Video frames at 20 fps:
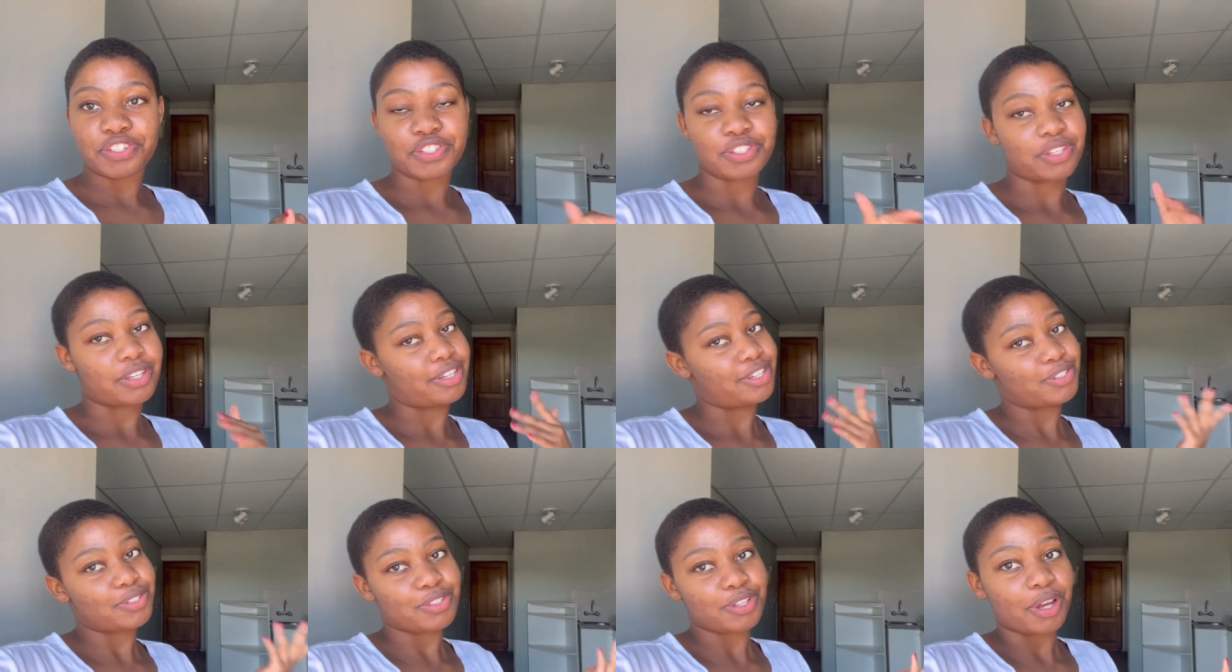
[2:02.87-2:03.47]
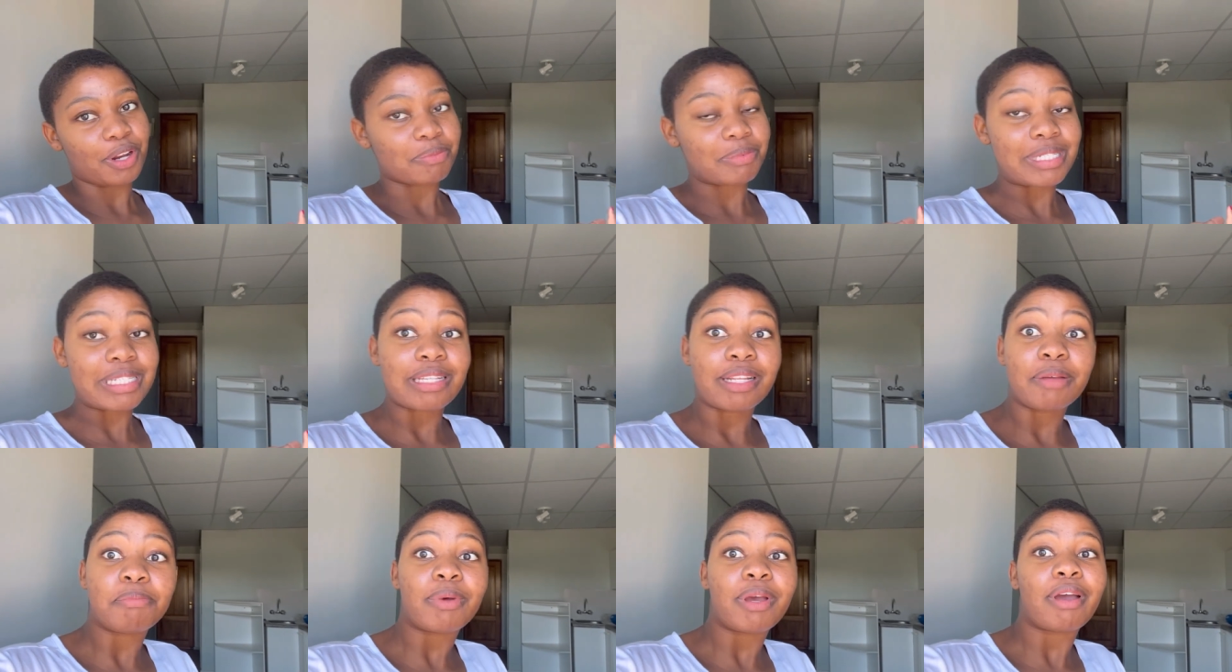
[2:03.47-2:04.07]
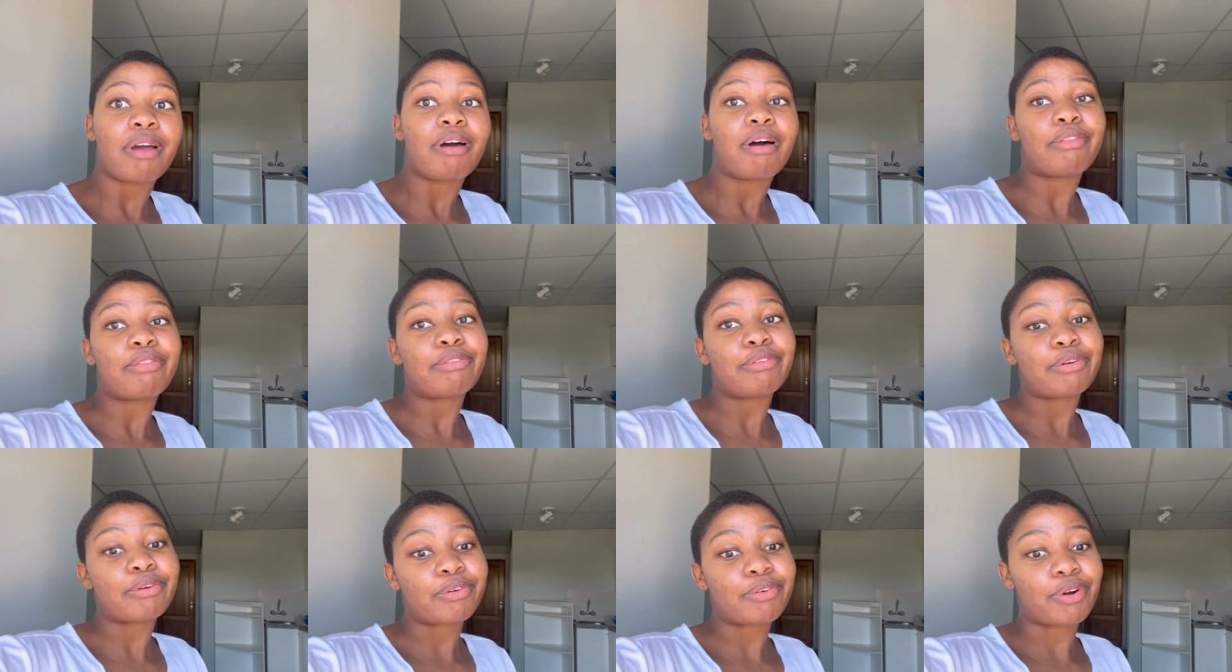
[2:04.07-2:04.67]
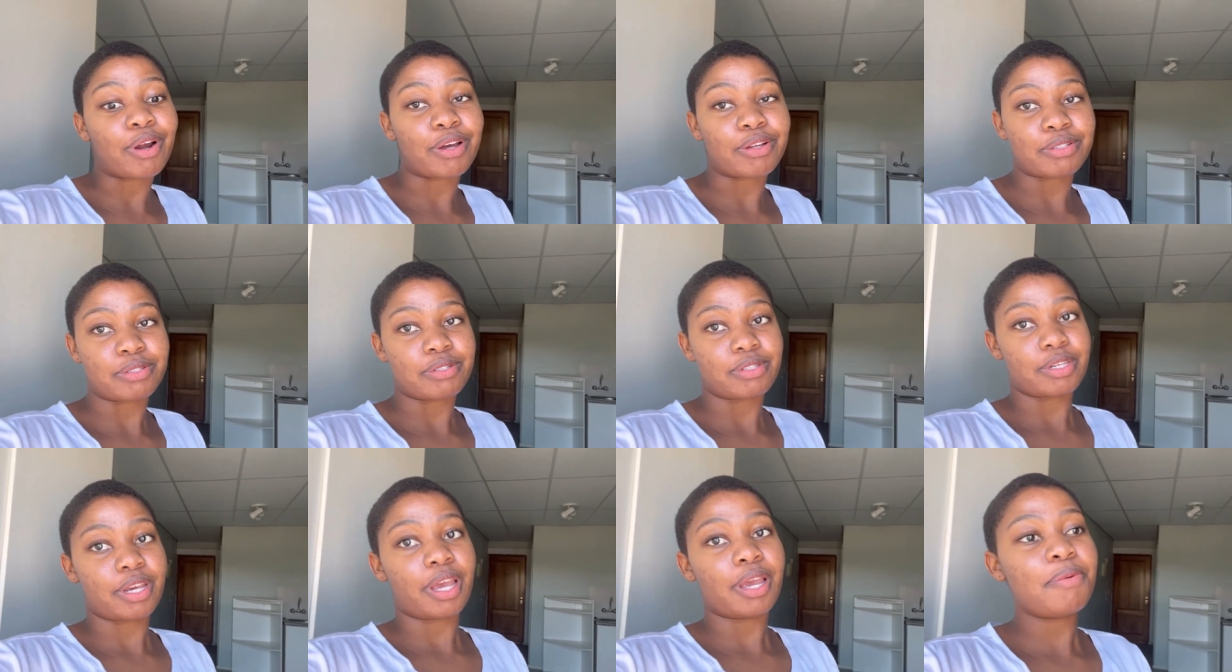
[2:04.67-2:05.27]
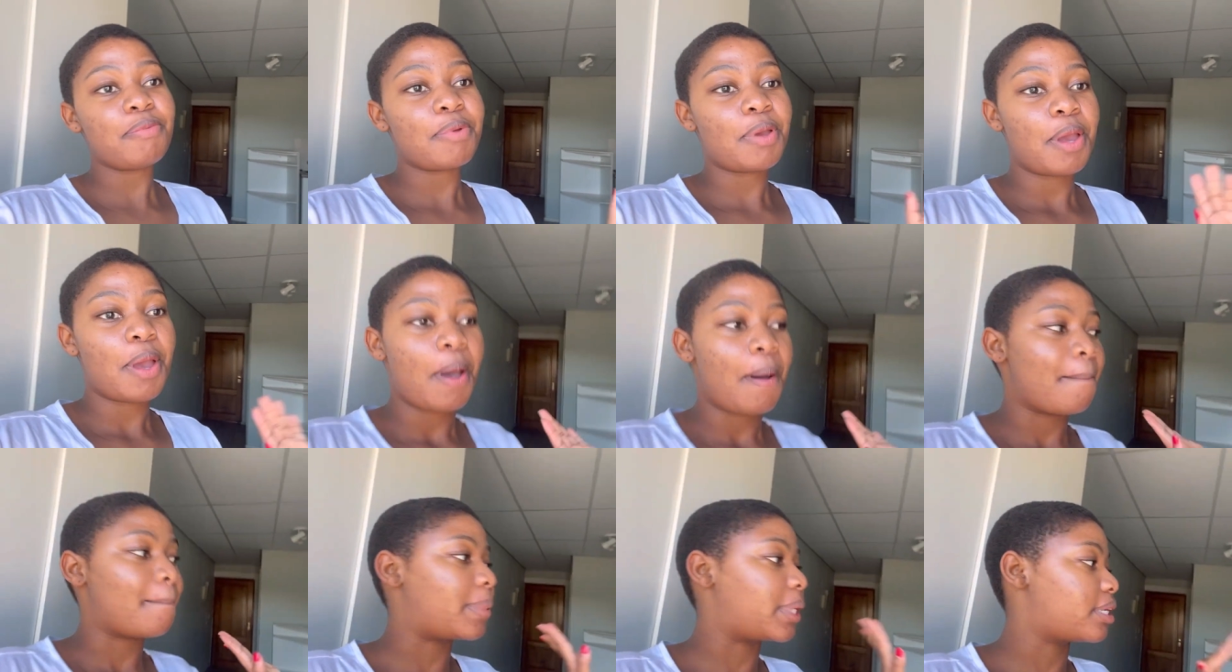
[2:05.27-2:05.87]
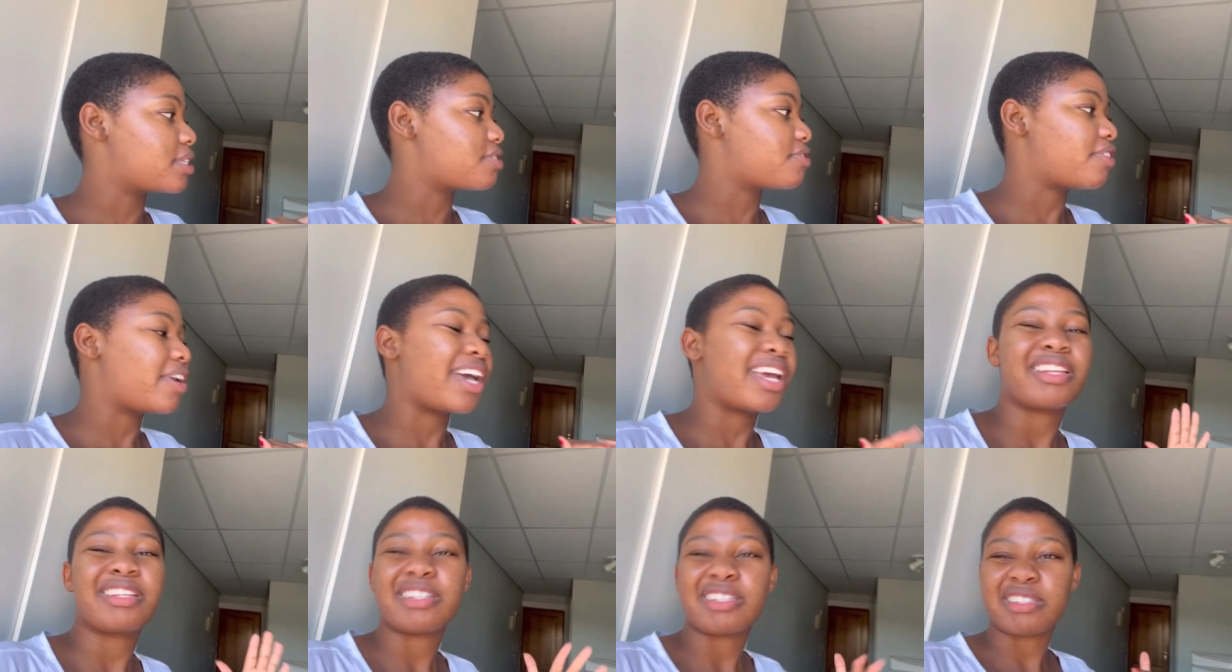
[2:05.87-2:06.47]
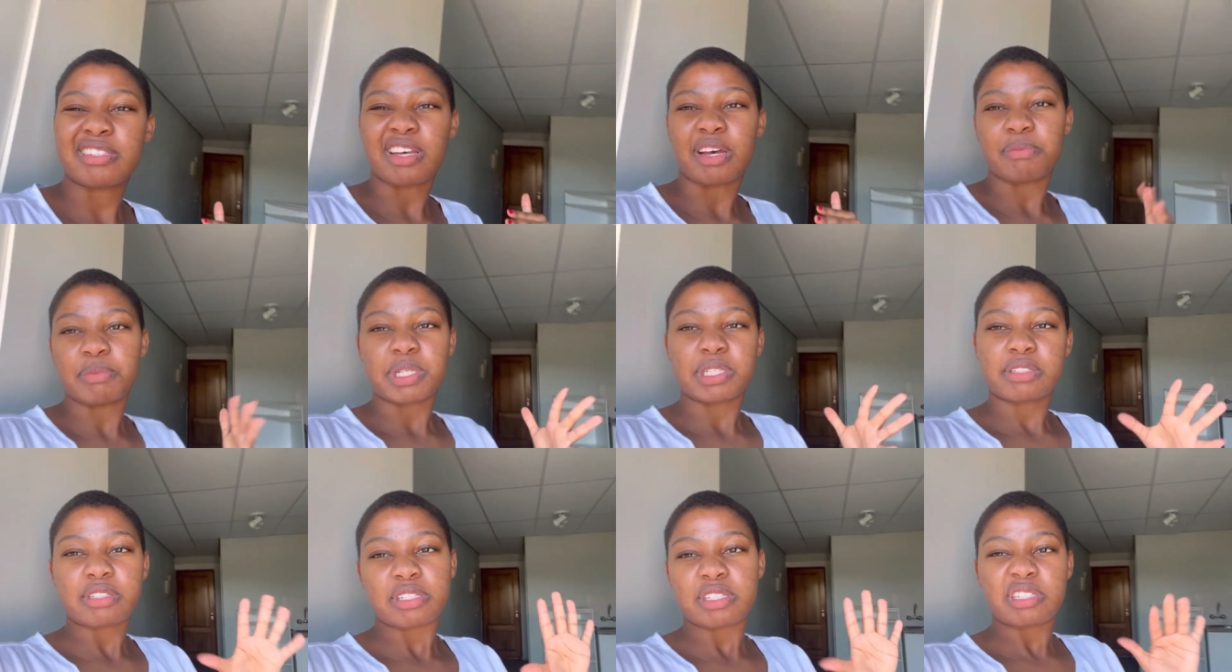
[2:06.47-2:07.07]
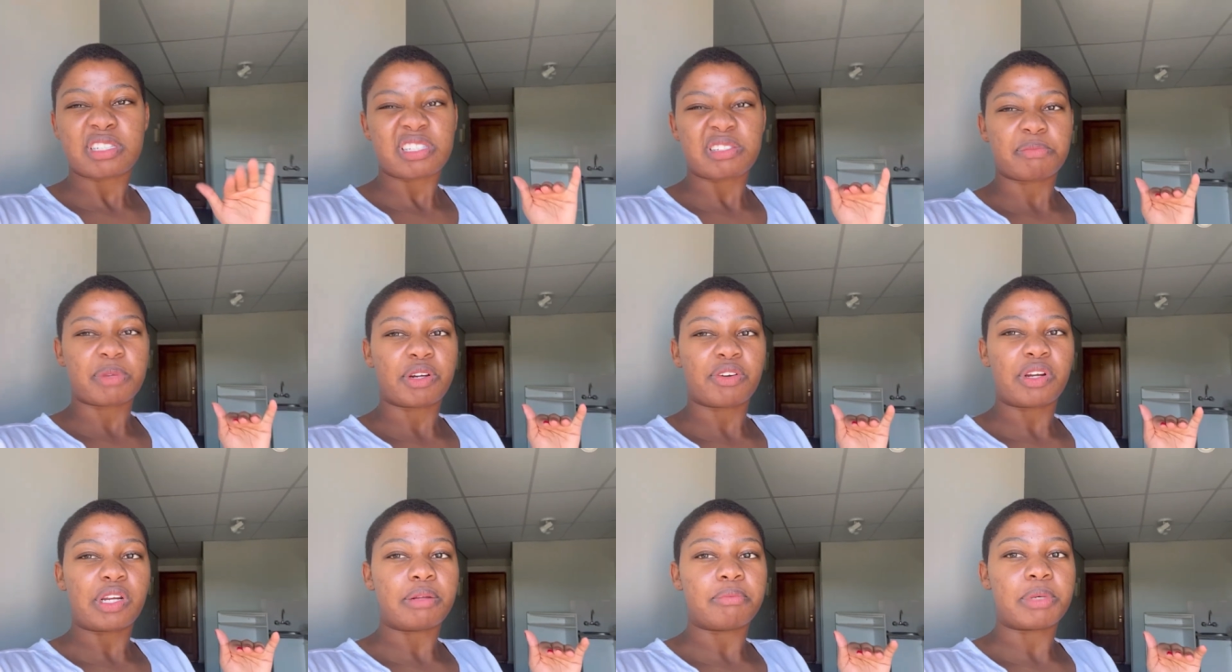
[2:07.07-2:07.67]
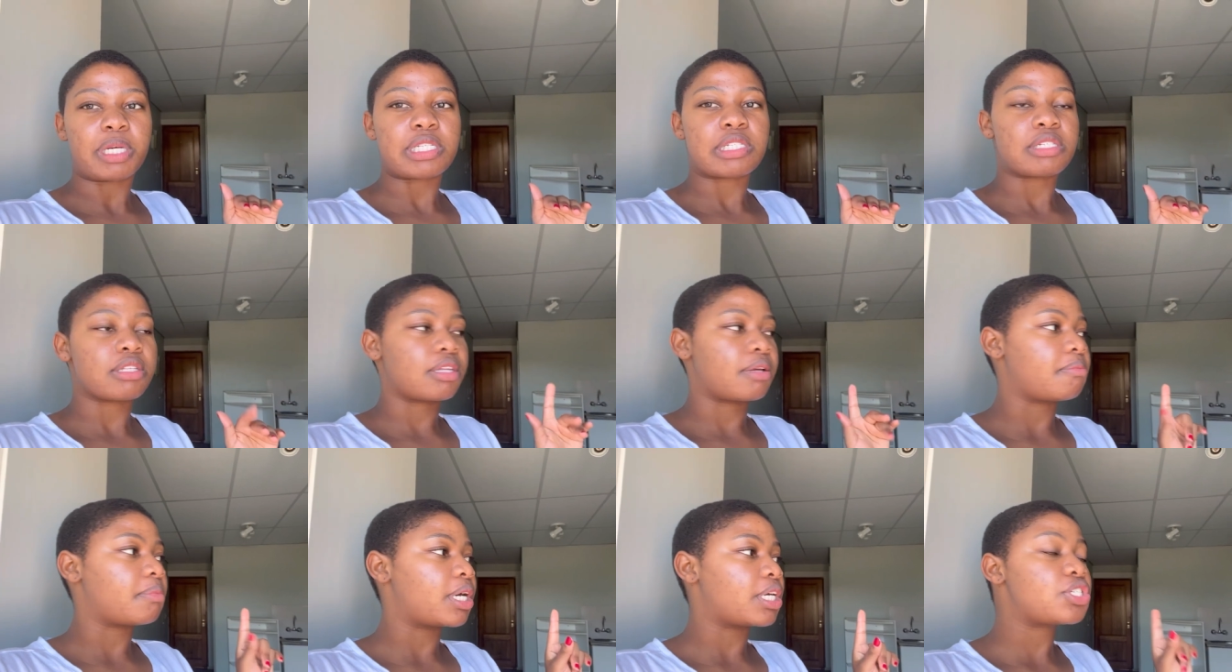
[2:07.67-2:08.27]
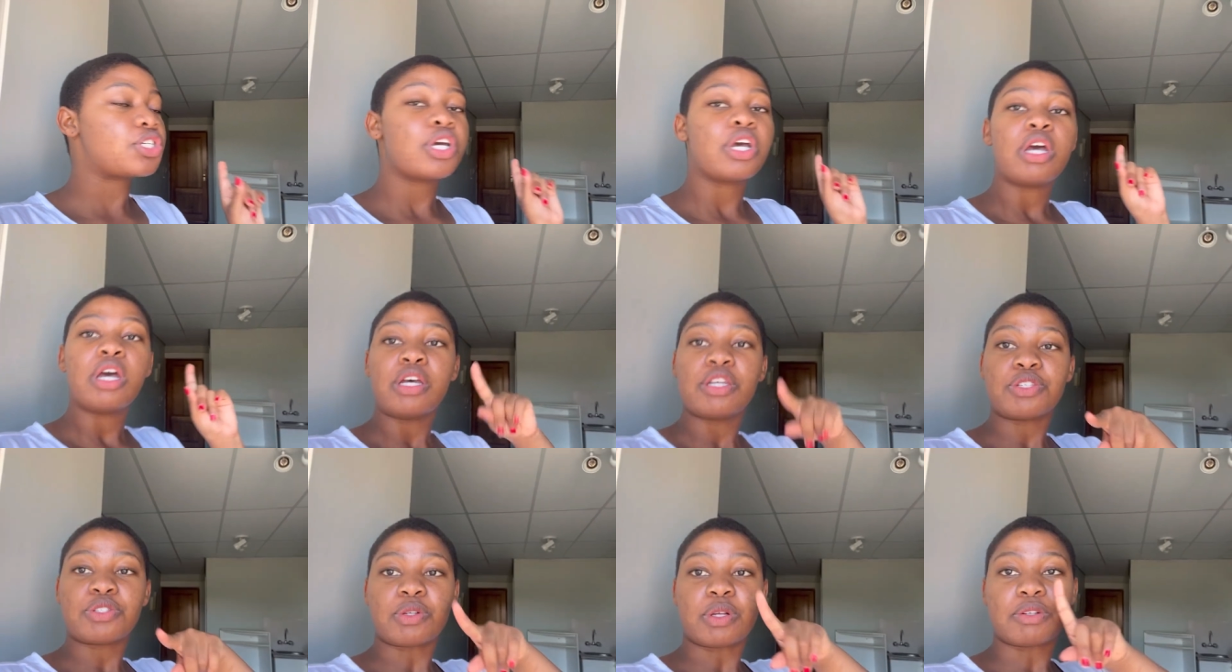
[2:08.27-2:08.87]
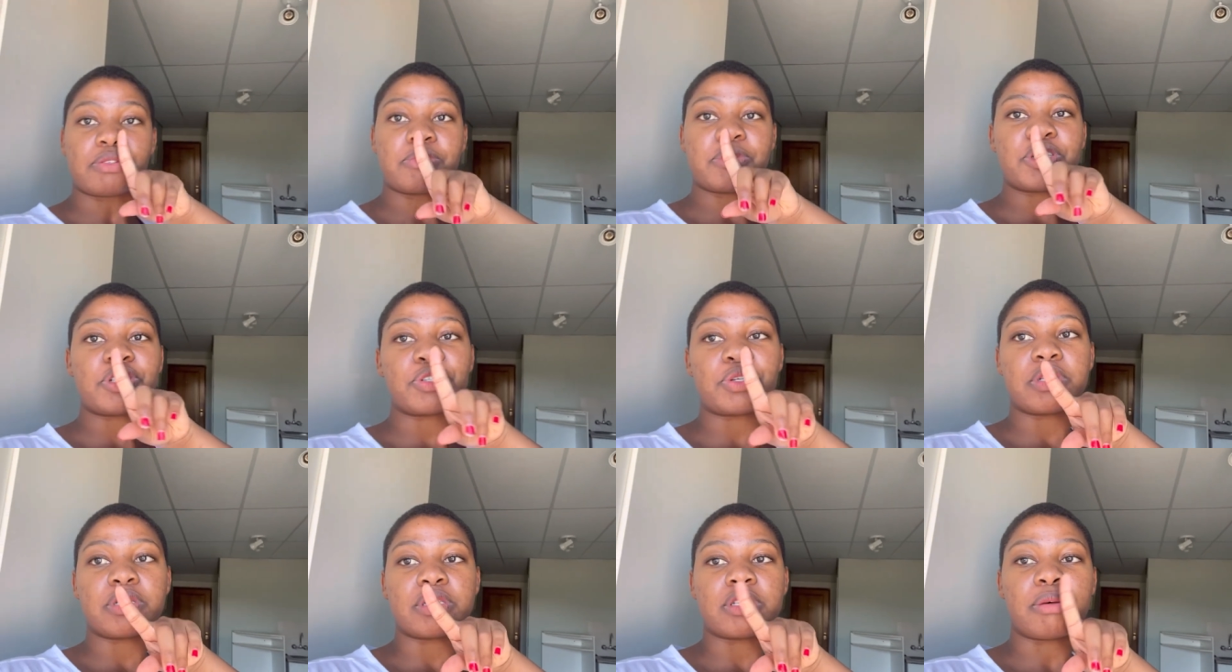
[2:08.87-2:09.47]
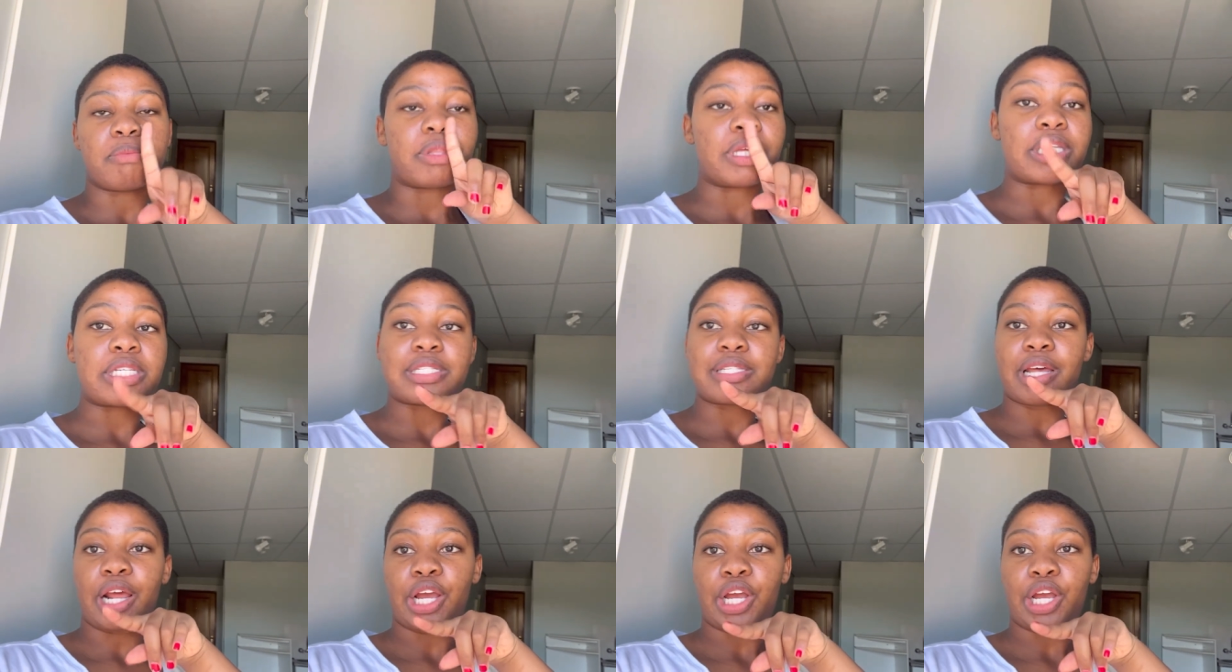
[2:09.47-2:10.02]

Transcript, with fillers: so I guess it's gonna be sleeping on the ground today but it's fine, it's summer, it doesn't really matter that much so let me show you some things that I